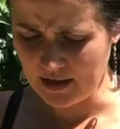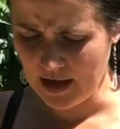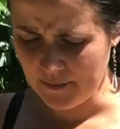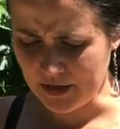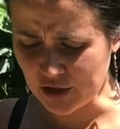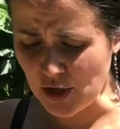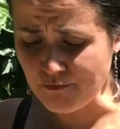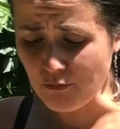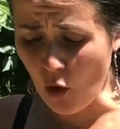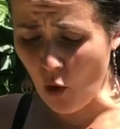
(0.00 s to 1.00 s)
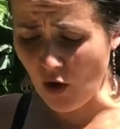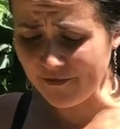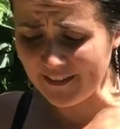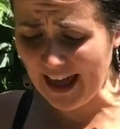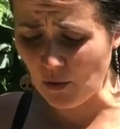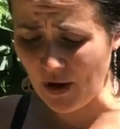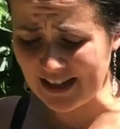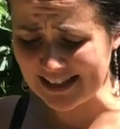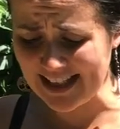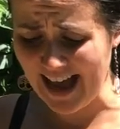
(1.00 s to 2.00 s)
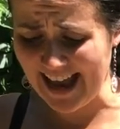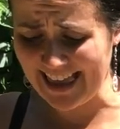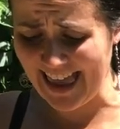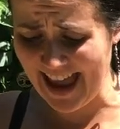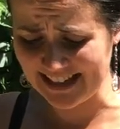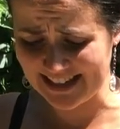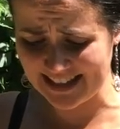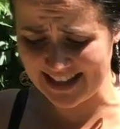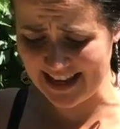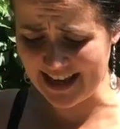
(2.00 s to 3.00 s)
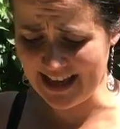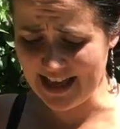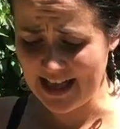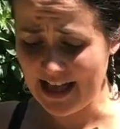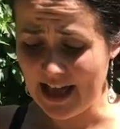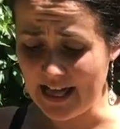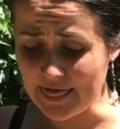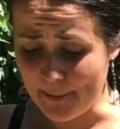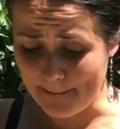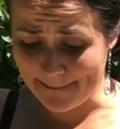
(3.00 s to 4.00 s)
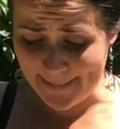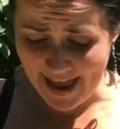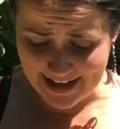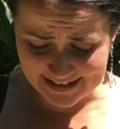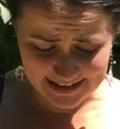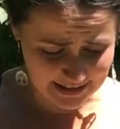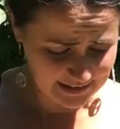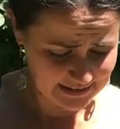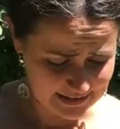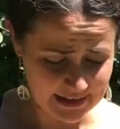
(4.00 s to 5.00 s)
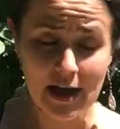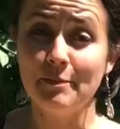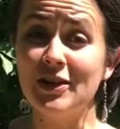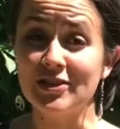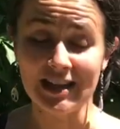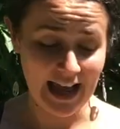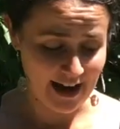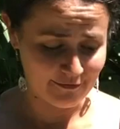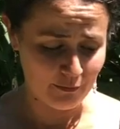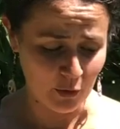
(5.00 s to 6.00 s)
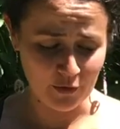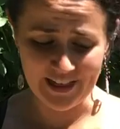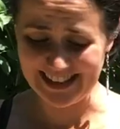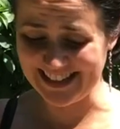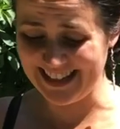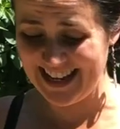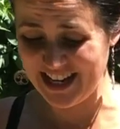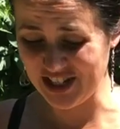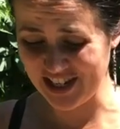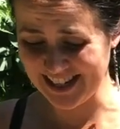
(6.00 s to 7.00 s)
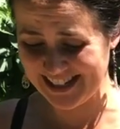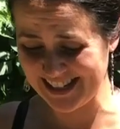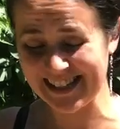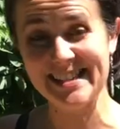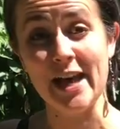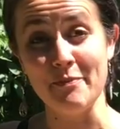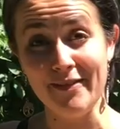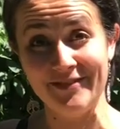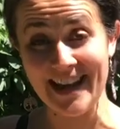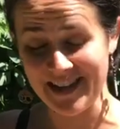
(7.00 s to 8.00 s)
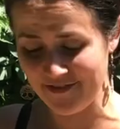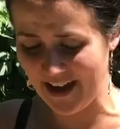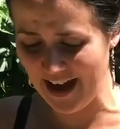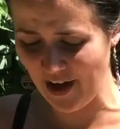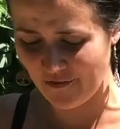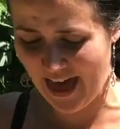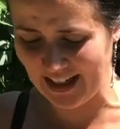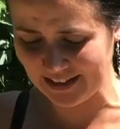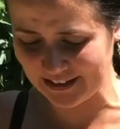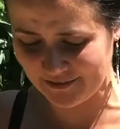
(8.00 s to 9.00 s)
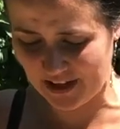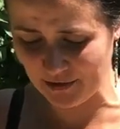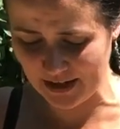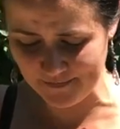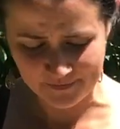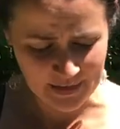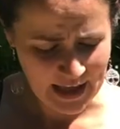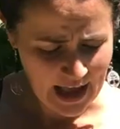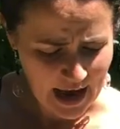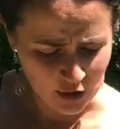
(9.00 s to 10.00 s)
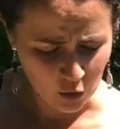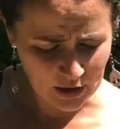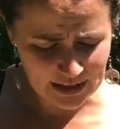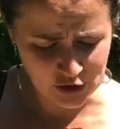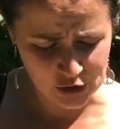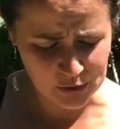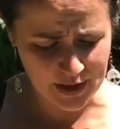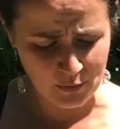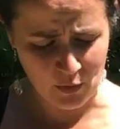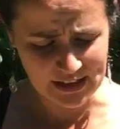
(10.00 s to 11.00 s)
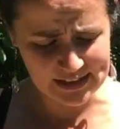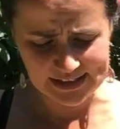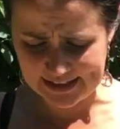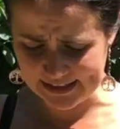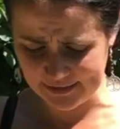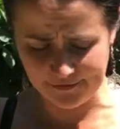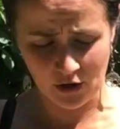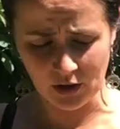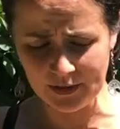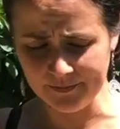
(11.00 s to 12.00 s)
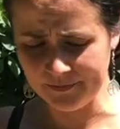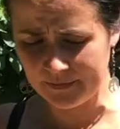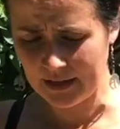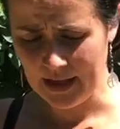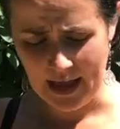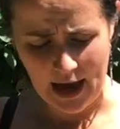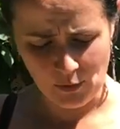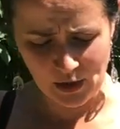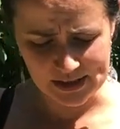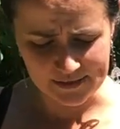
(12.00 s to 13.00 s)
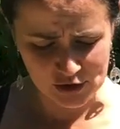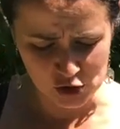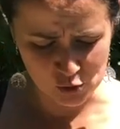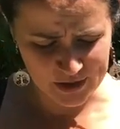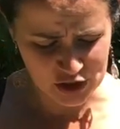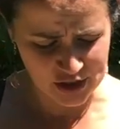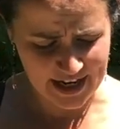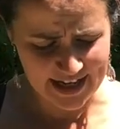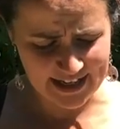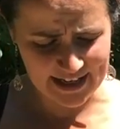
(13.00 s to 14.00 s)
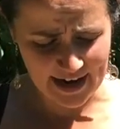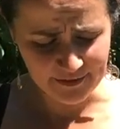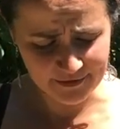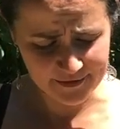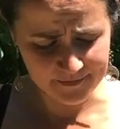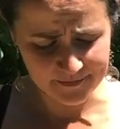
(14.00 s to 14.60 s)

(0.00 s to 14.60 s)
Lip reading: because the more flowers that I get in there, the better, because it'll have more of that delicious summer flavour of elderflower. And all I'll do then, once this is full and once I've squished it enough,